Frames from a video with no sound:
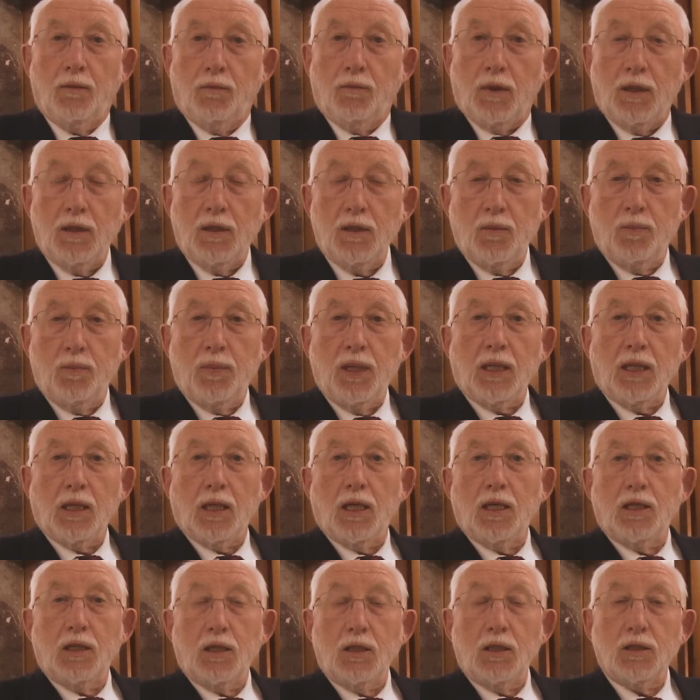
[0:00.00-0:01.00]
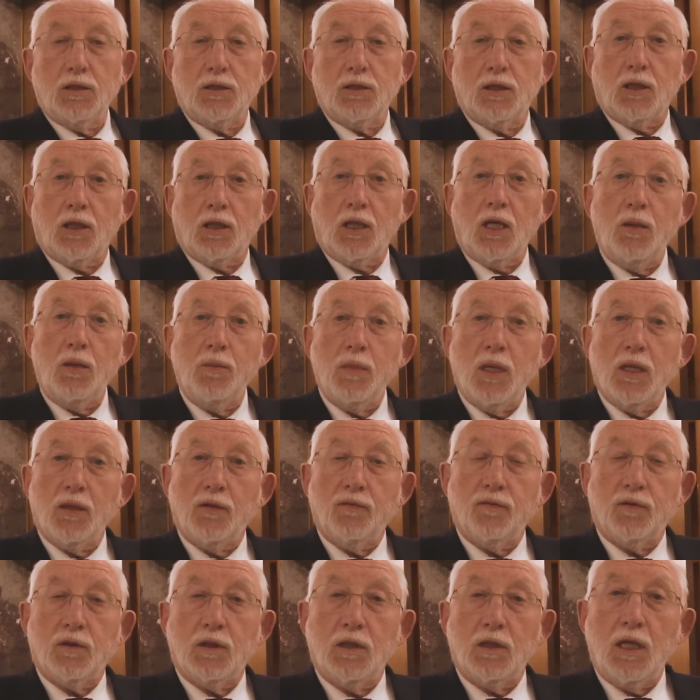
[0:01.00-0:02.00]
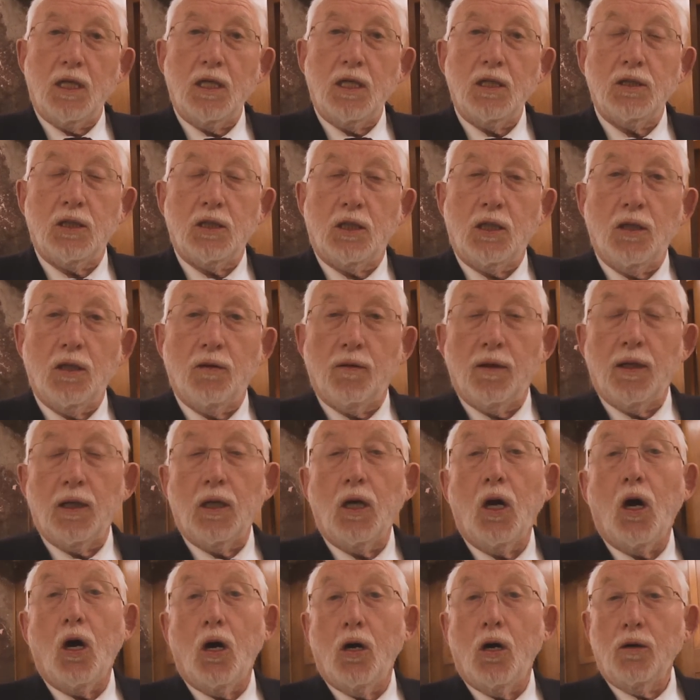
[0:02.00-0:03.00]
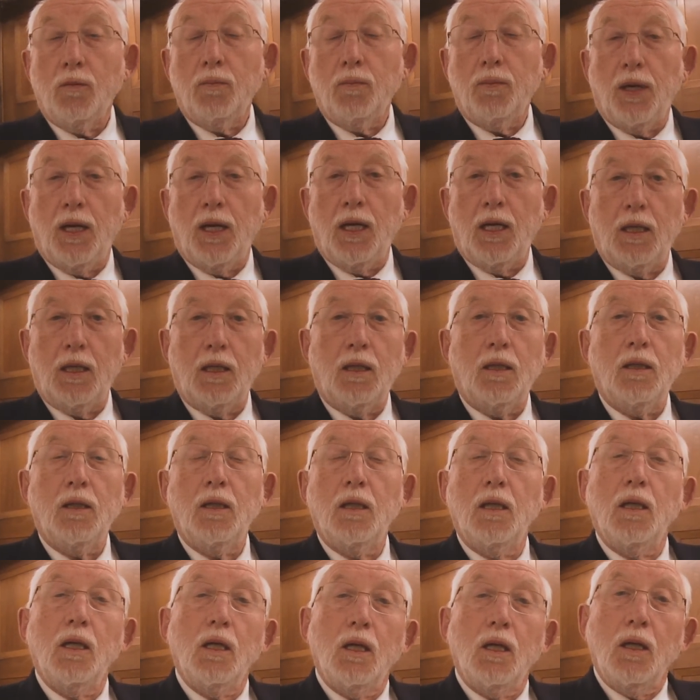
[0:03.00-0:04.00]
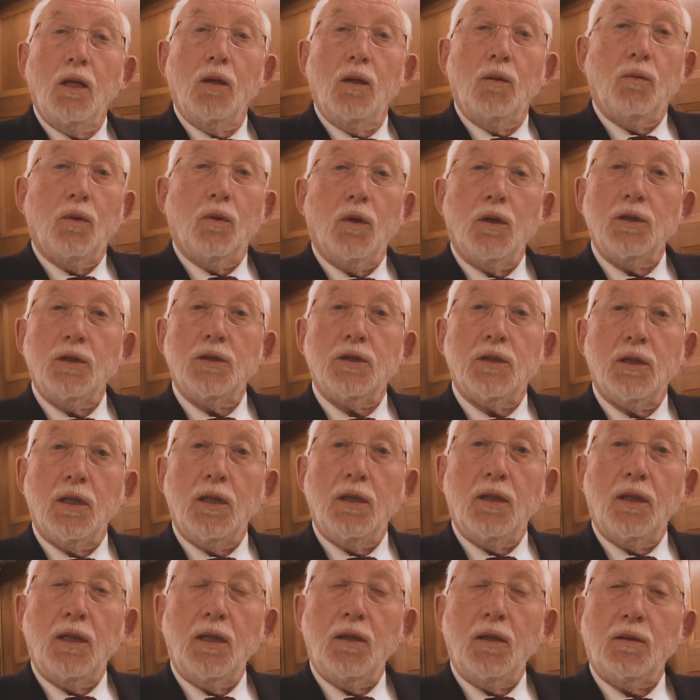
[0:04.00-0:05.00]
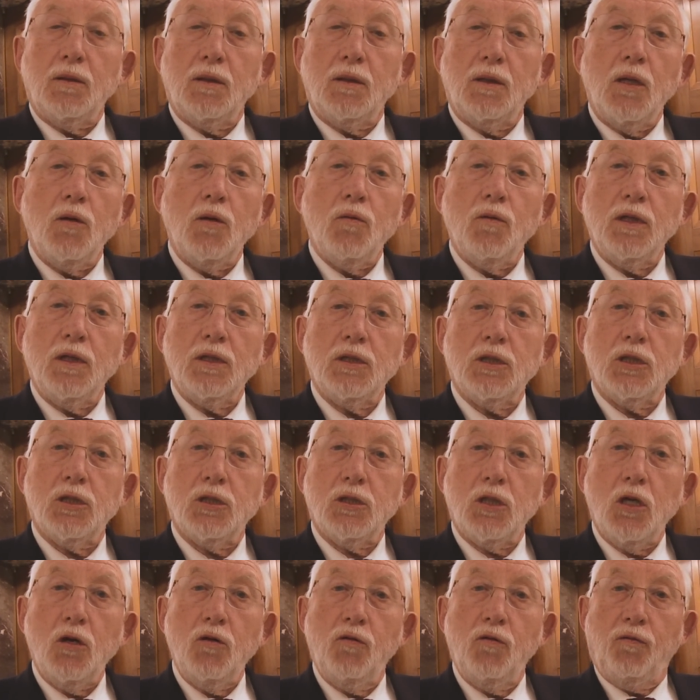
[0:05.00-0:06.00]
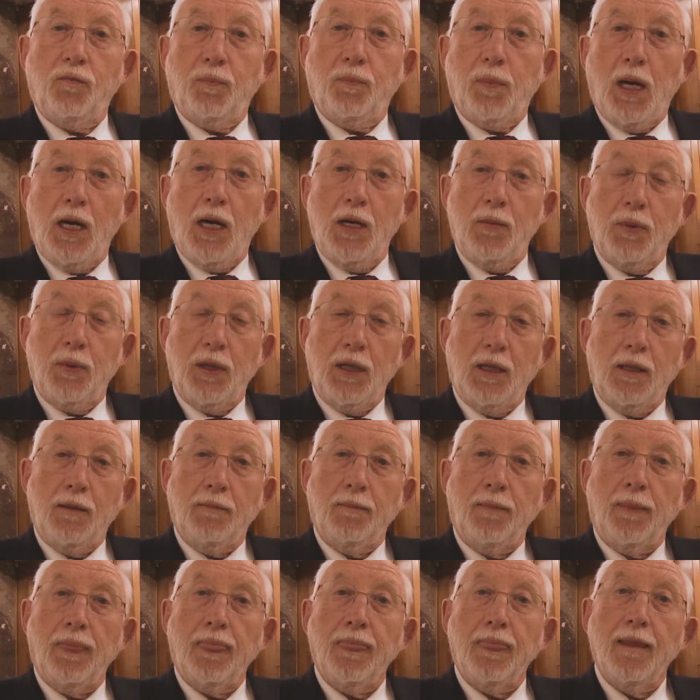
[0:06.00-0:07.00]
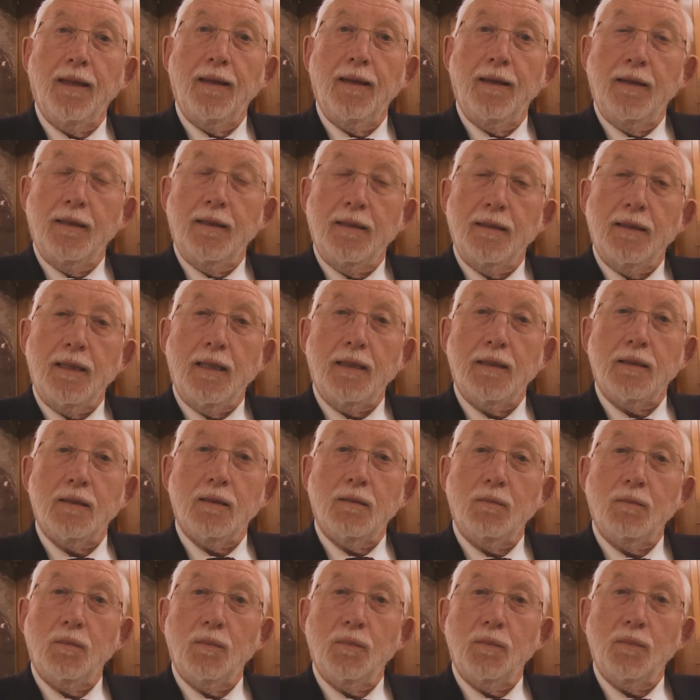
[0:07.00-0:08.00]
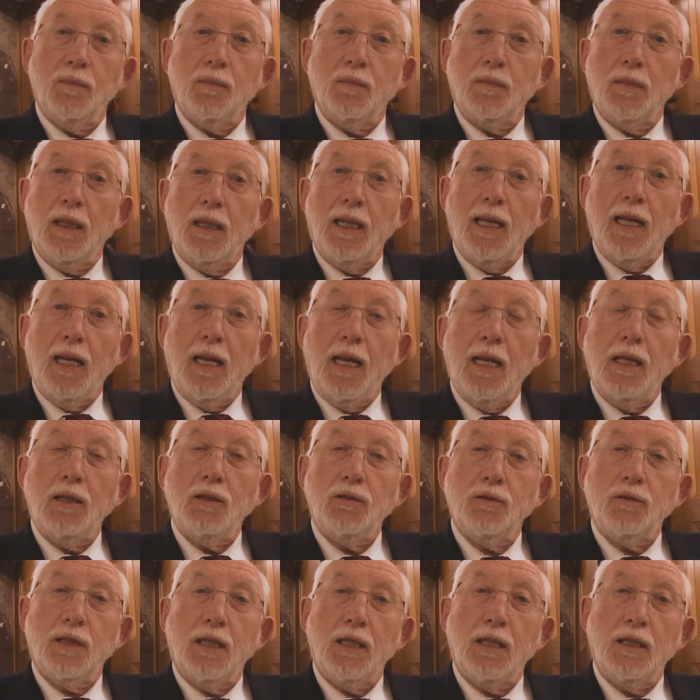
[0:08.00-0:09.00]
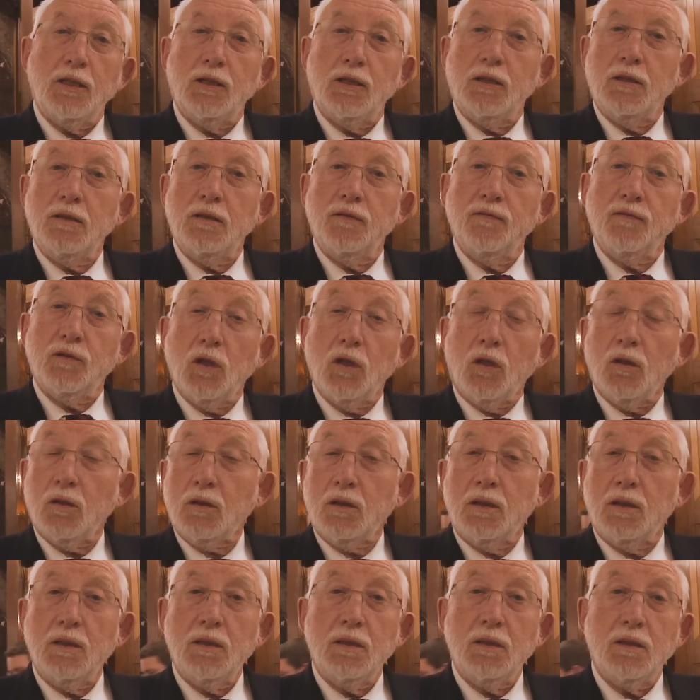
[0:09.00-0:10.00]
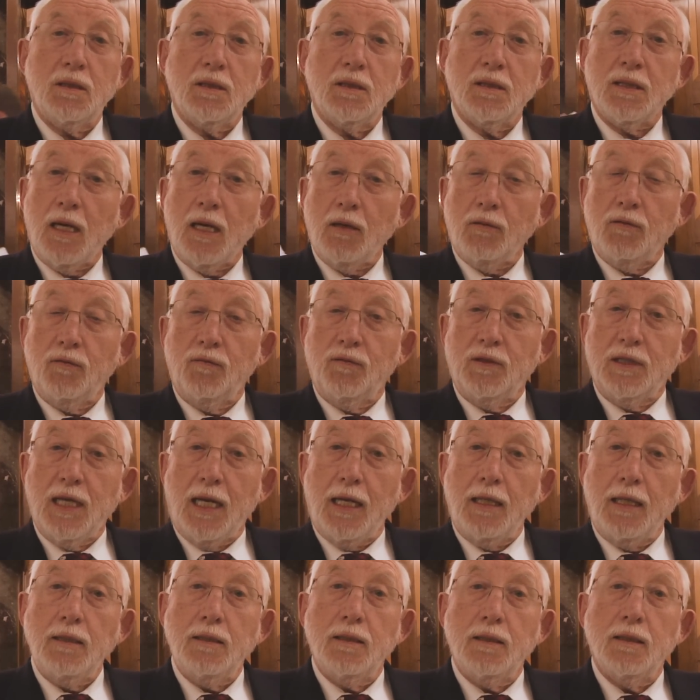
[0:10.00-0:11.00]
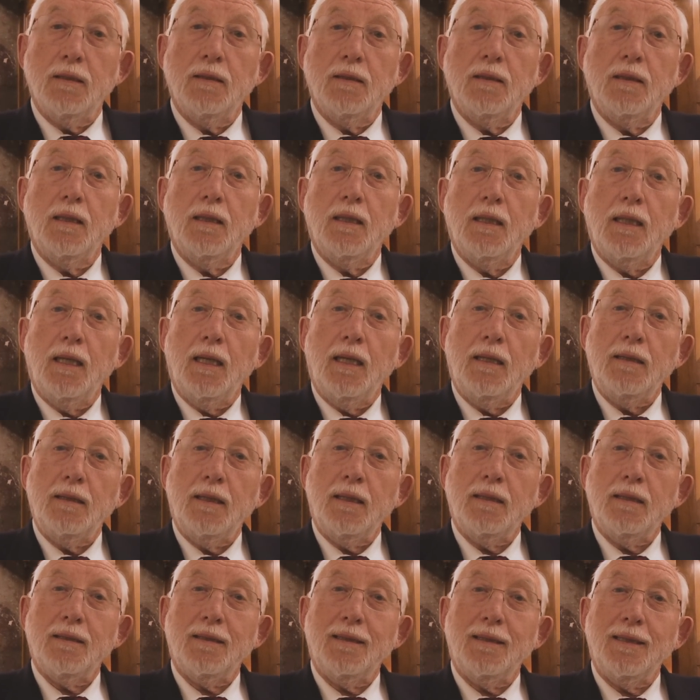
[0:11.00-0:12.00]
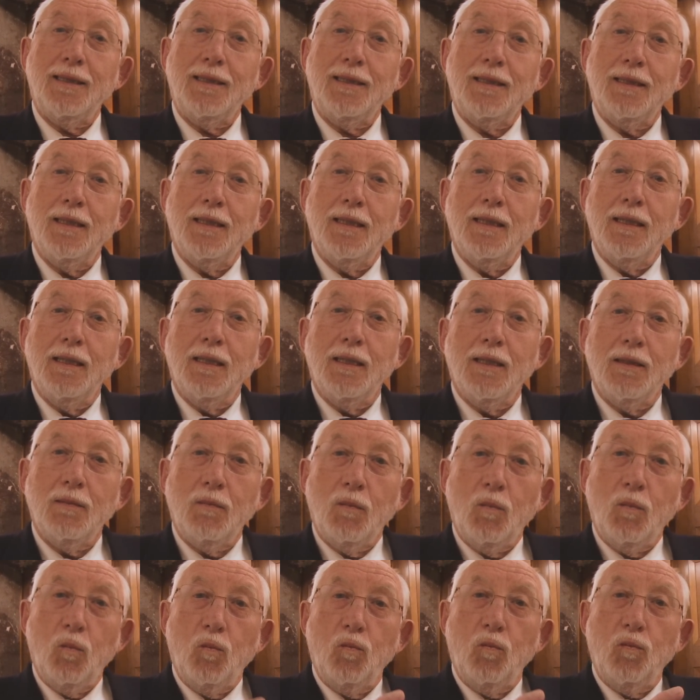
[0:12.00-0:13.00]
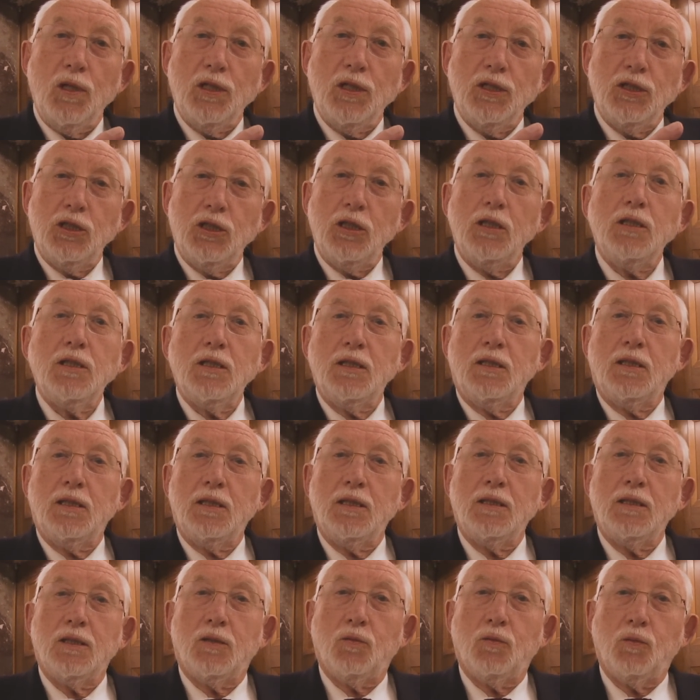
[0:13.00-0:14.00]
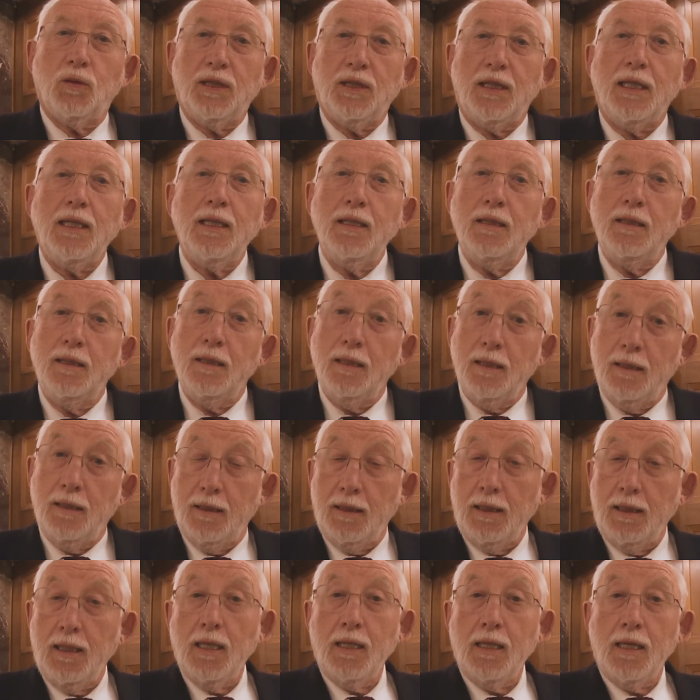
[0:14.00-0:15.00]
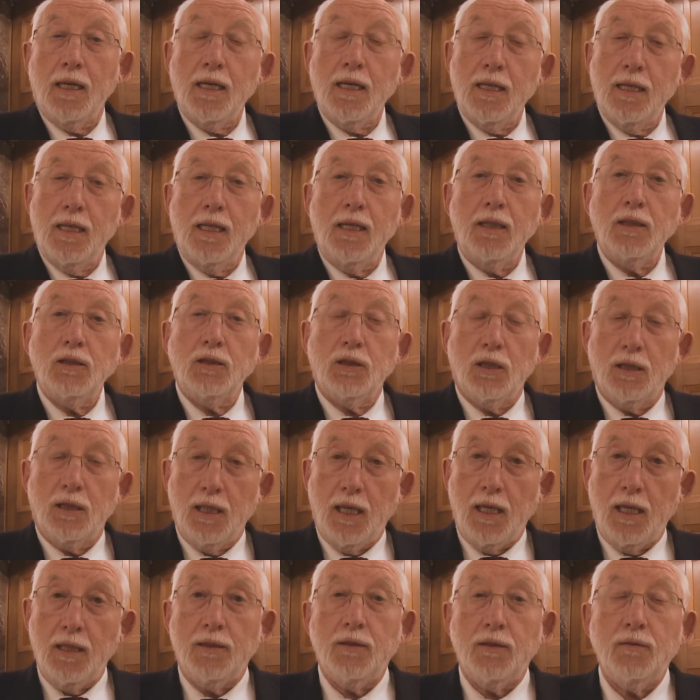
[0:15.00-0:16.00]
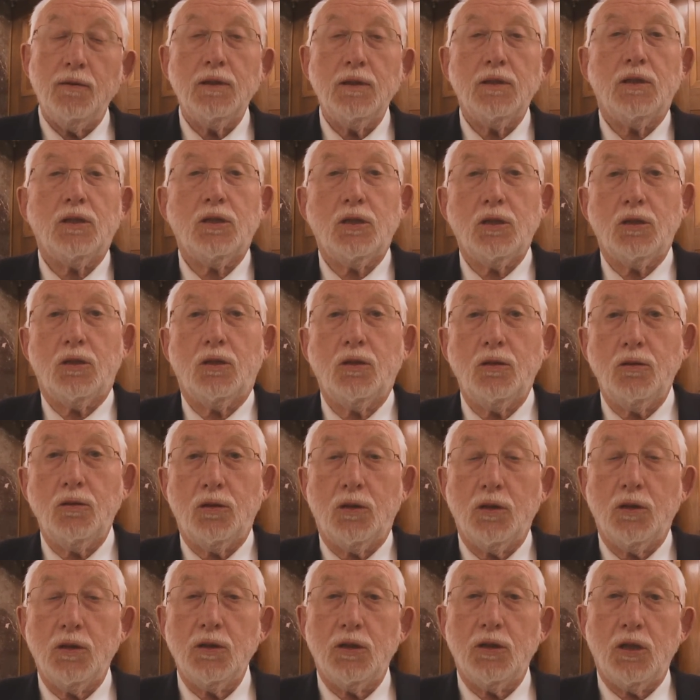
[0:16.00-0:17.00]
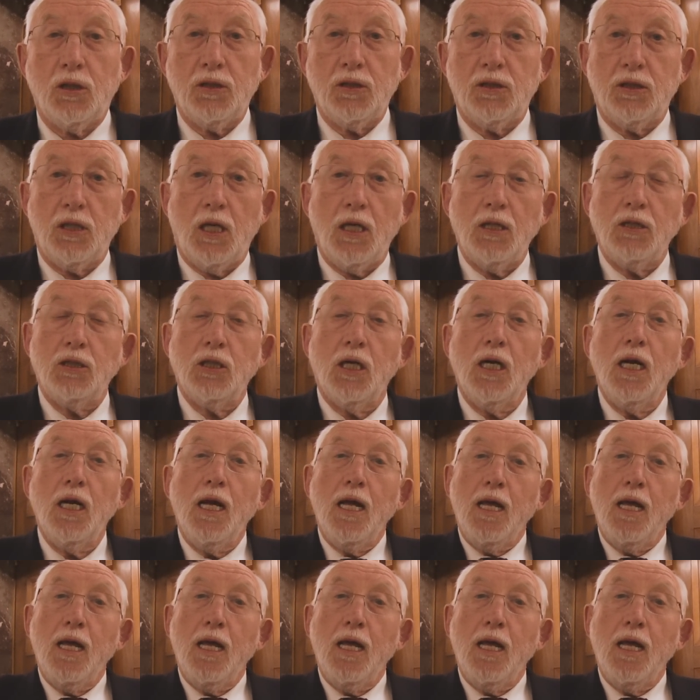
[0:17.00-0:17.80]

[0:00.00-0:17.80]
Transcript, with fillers: One of the big ideas that came out of today's hearing on pain was that there is stovepiping, that education doctors is out of date, and that the rigidities within the NIH and other institutions are such